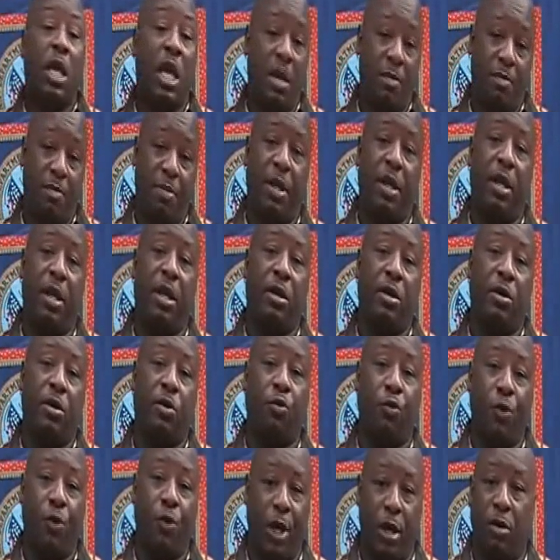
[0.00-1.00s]
Keeping it
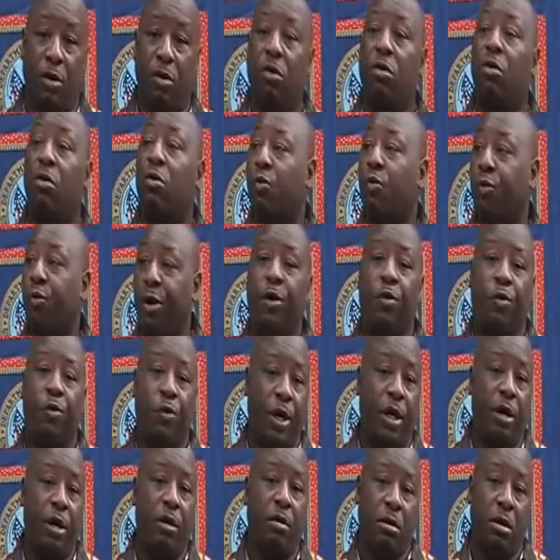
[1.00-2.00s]
real.
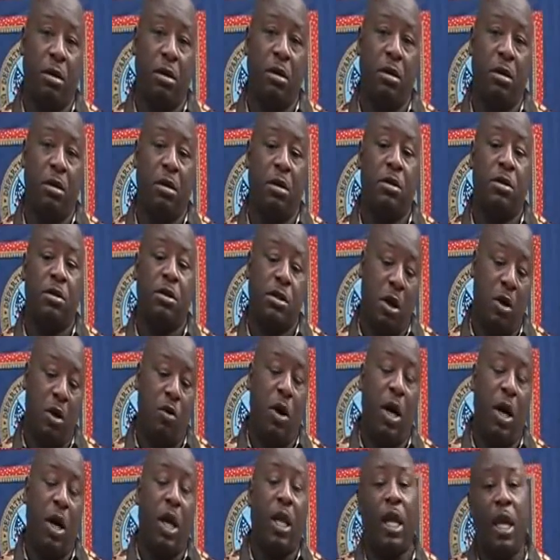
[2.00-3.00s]
Real, real.
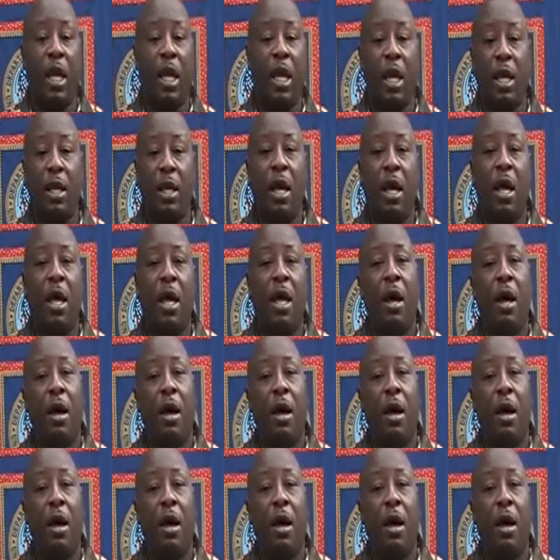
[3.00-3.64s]
So, again,